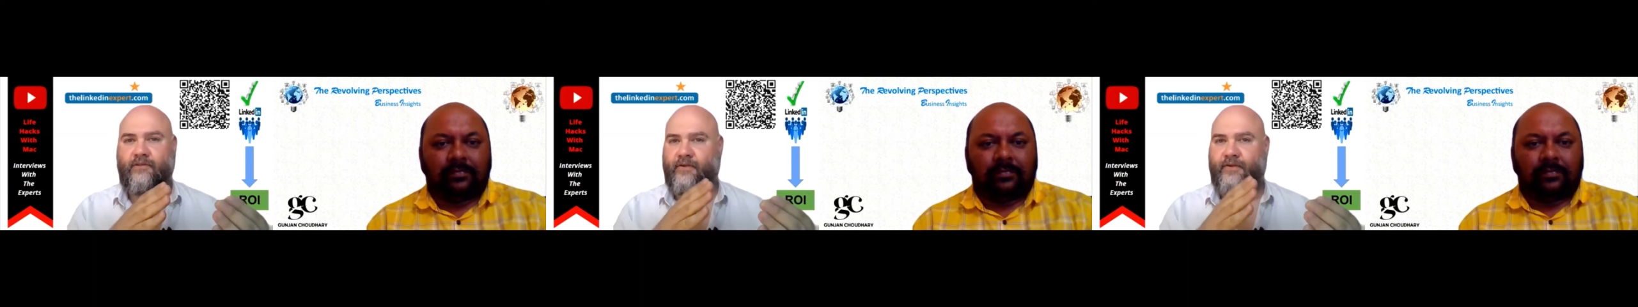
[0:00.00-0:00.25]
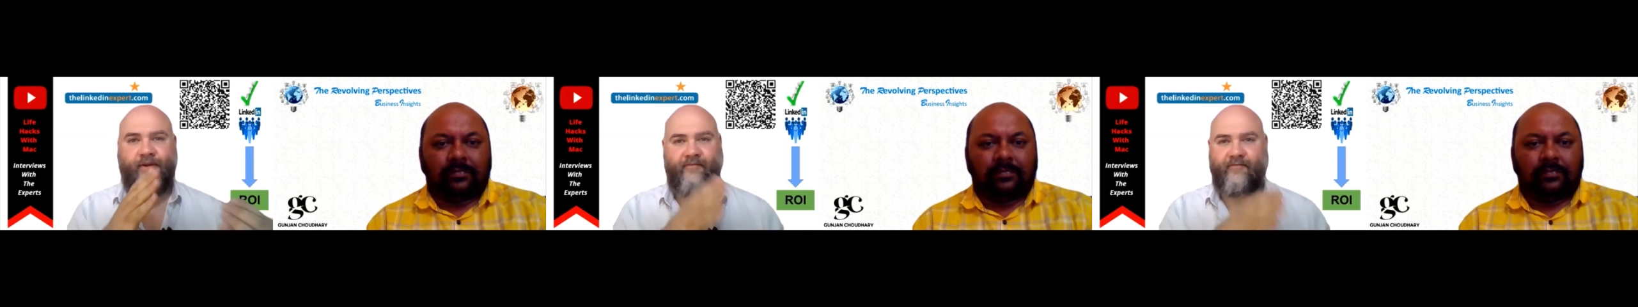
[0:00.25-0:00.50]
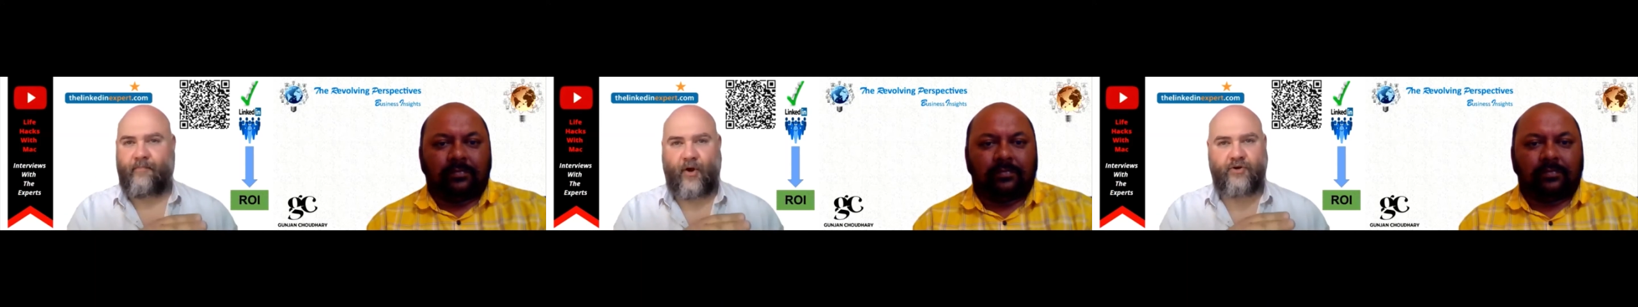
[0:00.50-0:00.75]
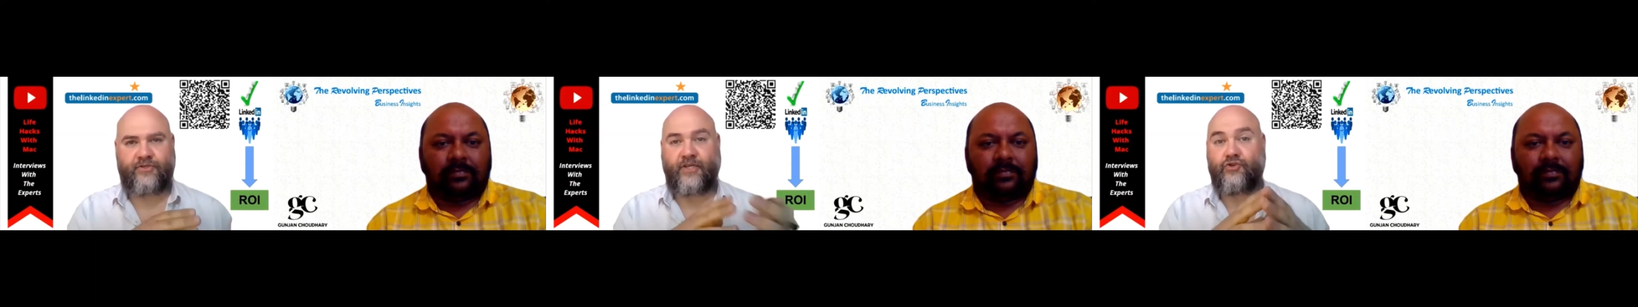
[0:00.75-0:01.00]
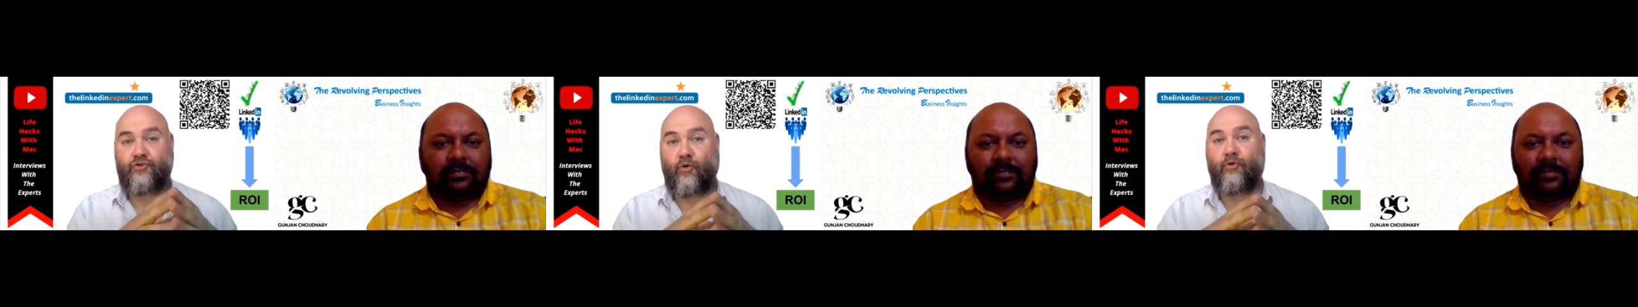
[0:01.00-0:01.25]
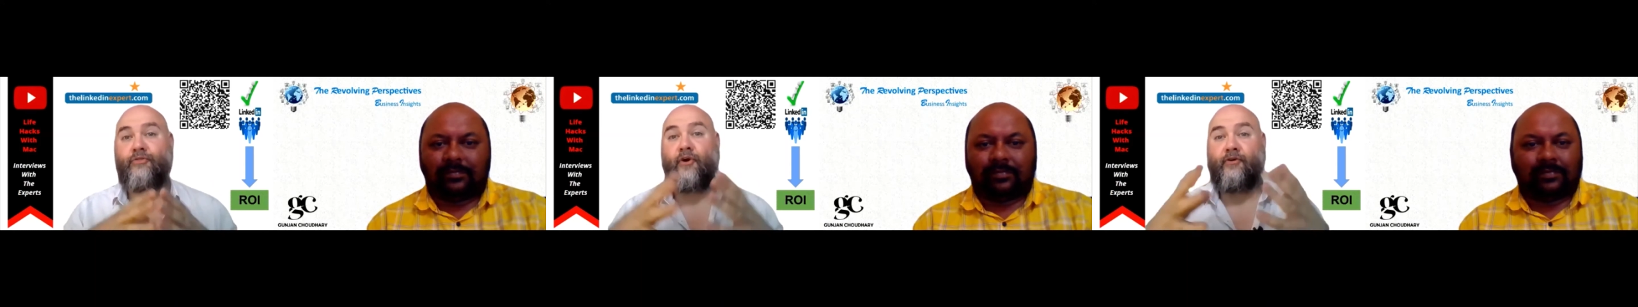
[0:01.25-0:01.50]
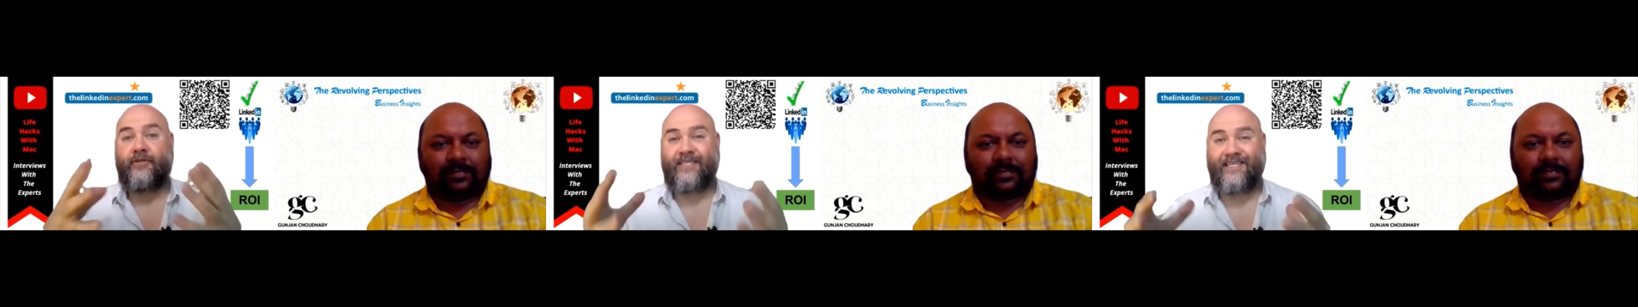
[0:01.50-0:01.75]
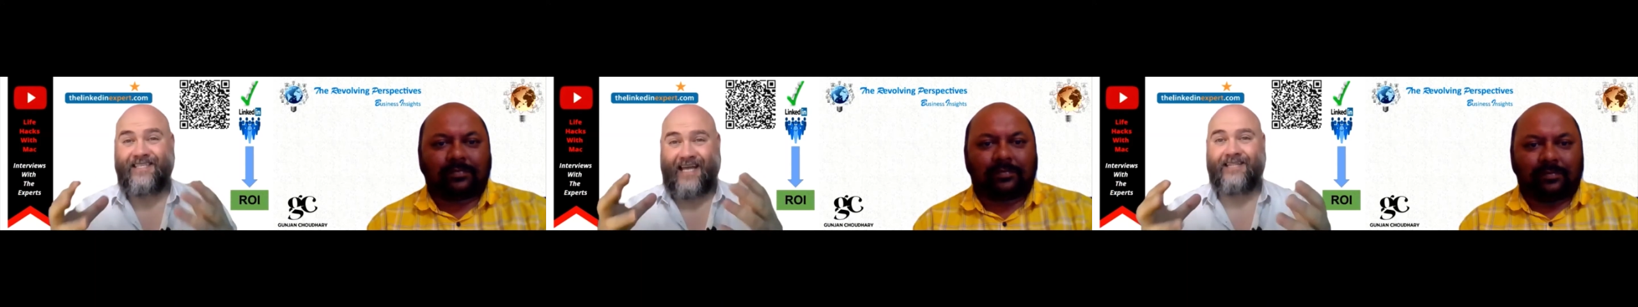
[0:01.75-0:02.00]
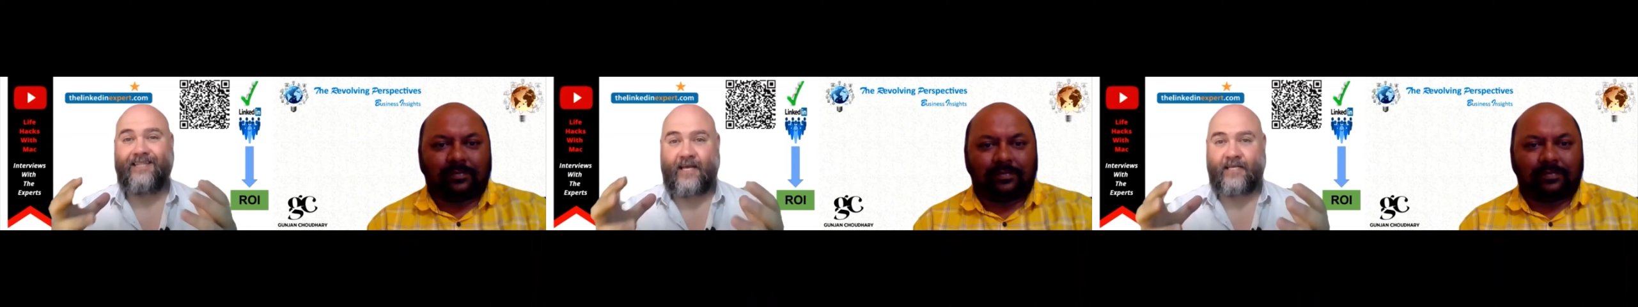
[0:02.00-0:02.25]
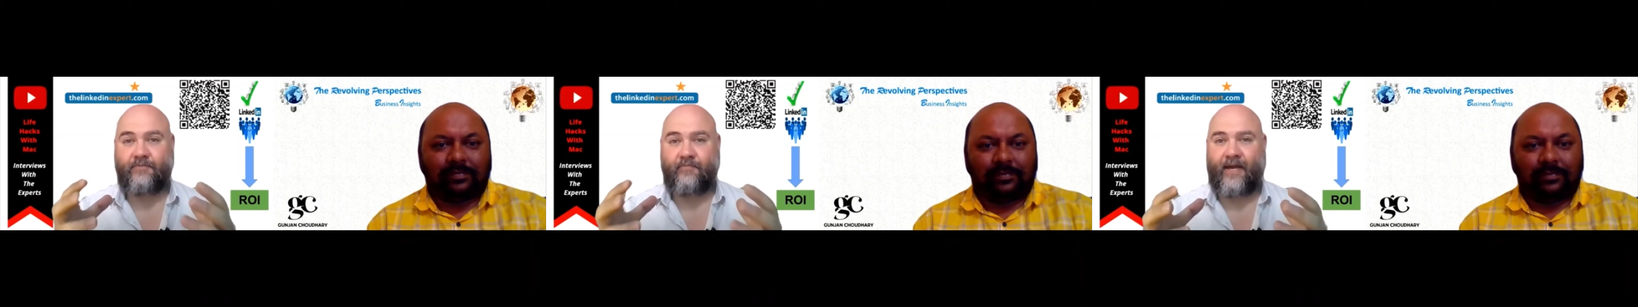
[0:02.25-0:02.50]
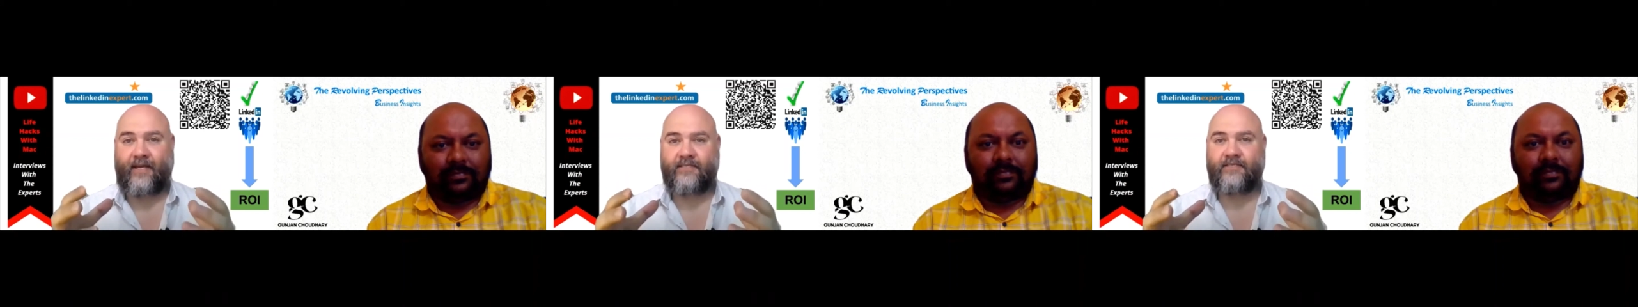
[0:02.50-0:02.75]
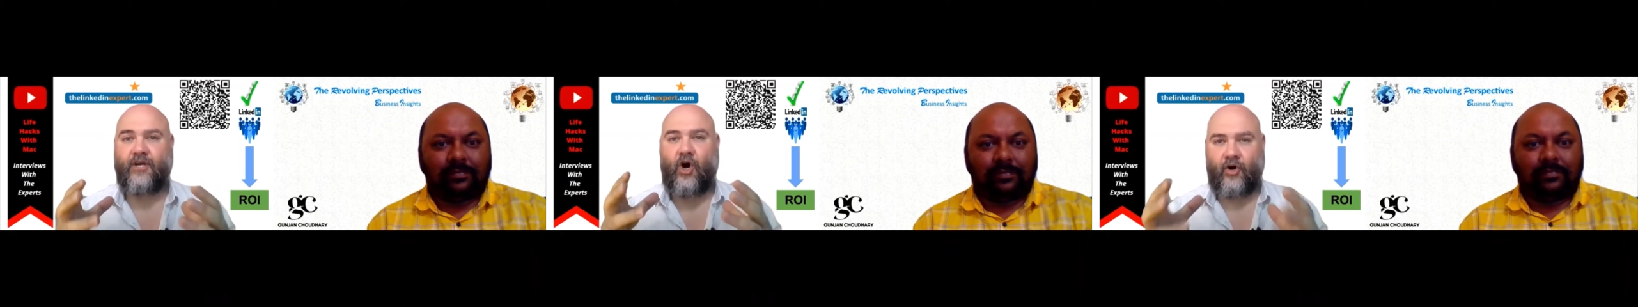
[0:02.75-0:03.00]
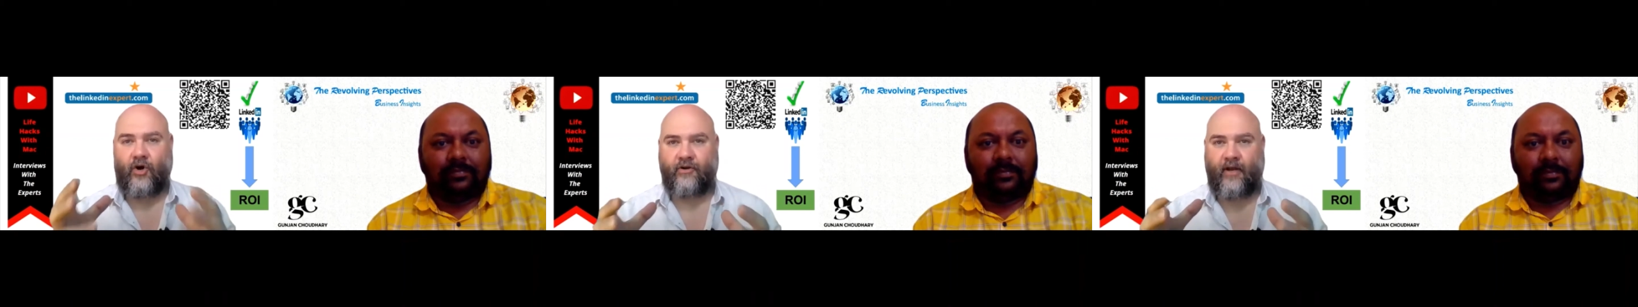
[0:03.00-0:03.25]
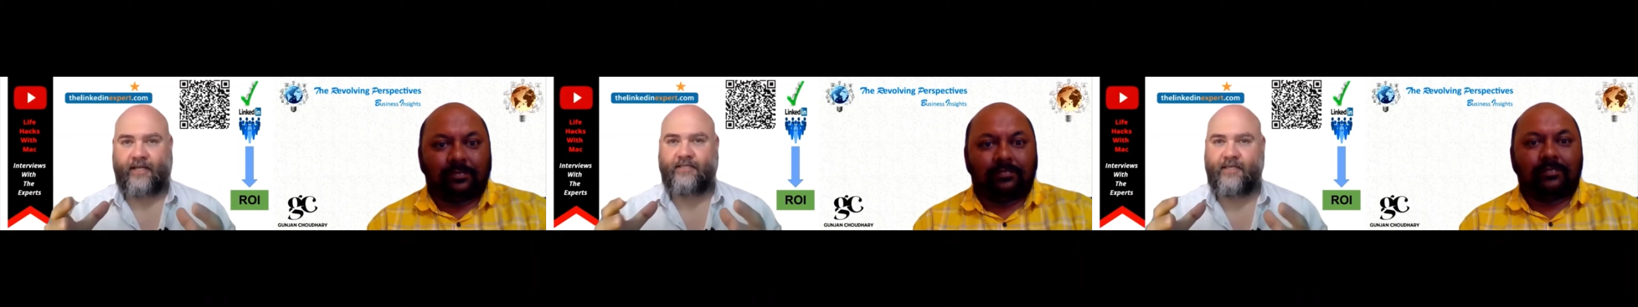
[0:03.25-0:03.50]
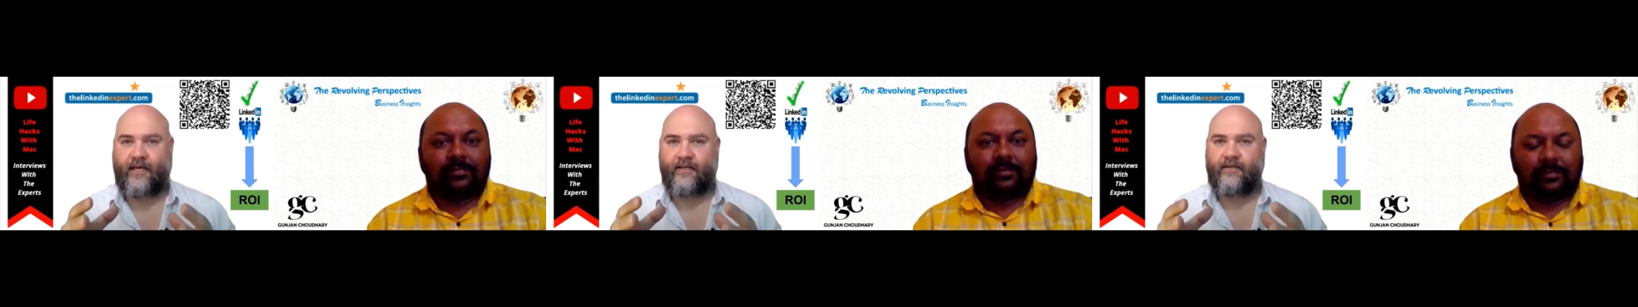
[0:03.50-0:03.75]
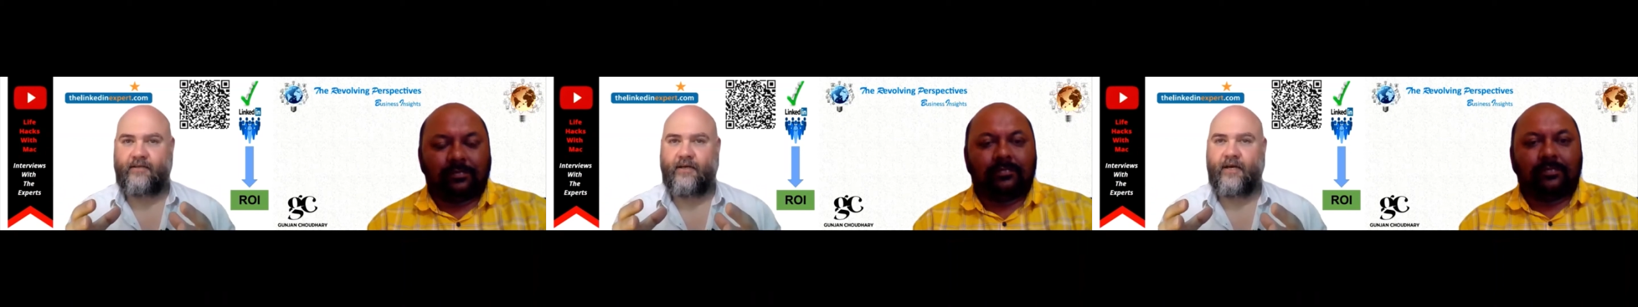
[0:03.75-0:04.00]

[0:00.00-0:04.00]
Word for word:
Speaker 1: never posting to authorities in their space on LinkedIn